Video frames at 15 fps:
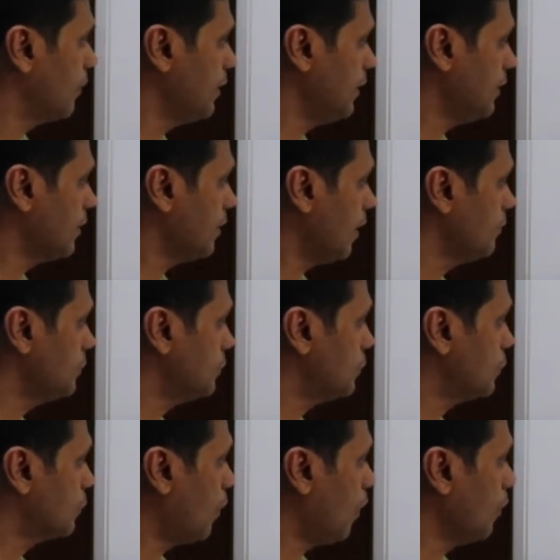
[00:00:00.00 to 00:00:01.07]
when it comes
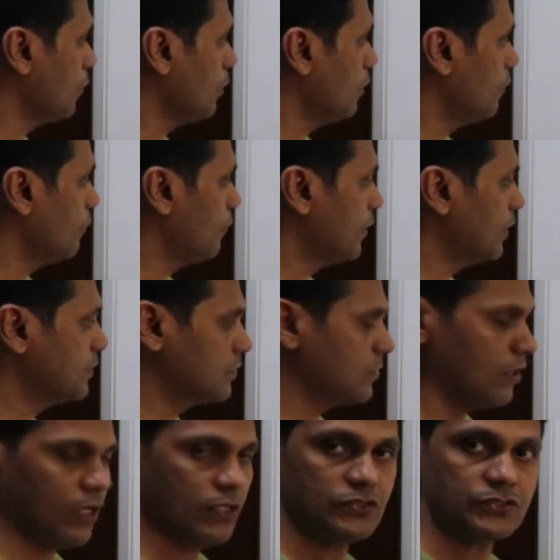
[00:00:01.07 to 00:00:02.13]
to total fixed
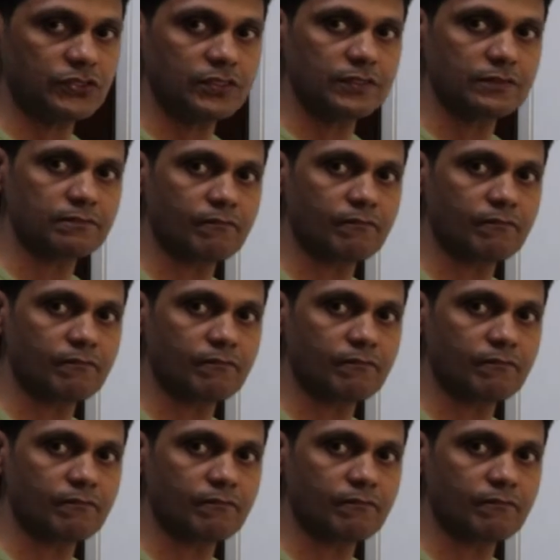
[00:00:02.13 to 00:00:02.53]
cost,